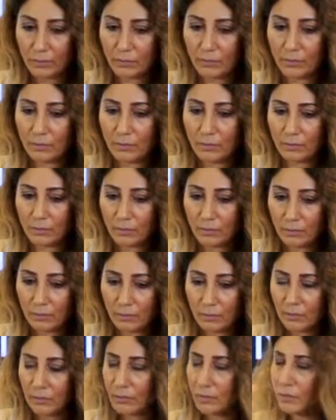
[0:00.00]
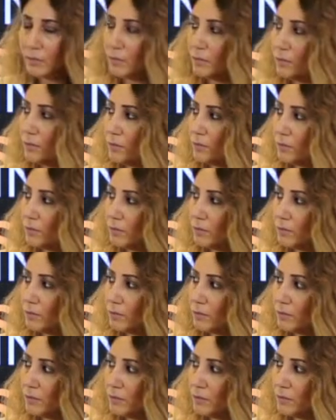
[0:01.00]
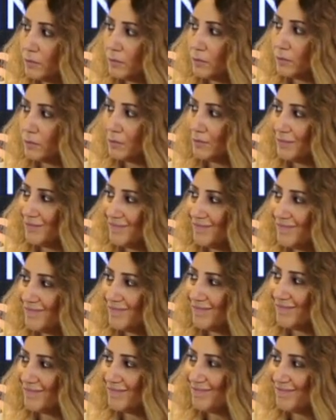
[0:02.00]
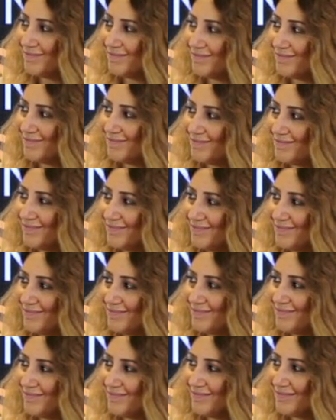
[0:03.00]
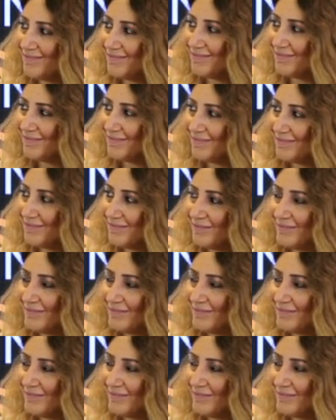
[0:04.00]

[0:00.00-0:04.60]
(not speaking)